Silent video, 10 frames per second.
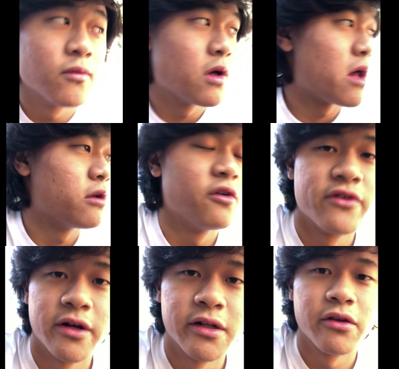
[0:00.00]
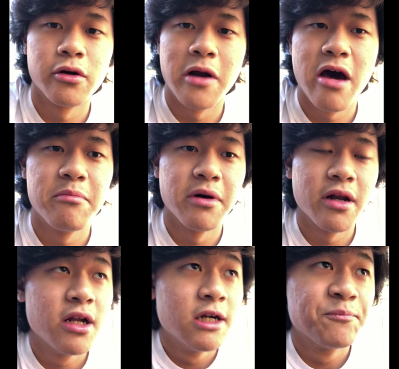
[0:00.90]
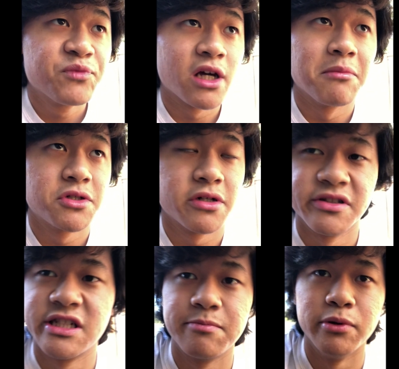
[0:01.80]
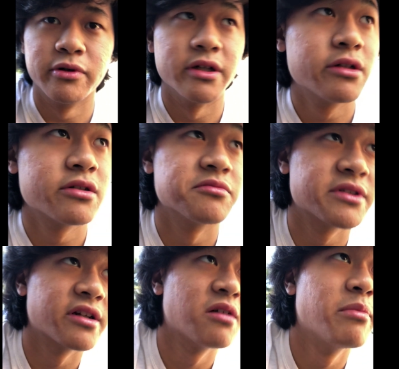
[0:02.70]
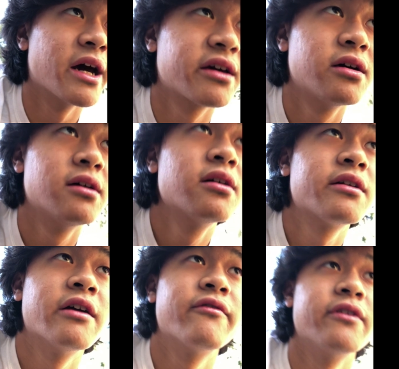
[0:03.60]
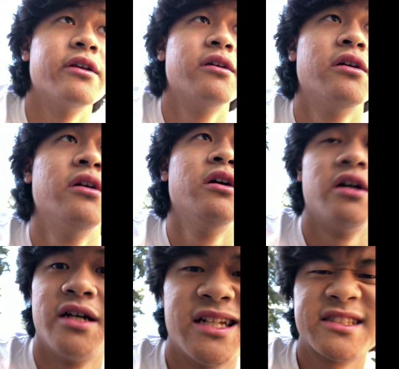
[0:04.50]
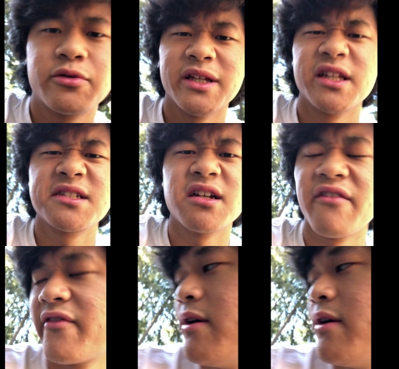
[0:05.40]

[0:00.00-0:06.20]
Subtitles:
I don't know if there are any other around, but gotta make sure not to spook it. So I'm just gonna come back carefully. Let's go get the stuff.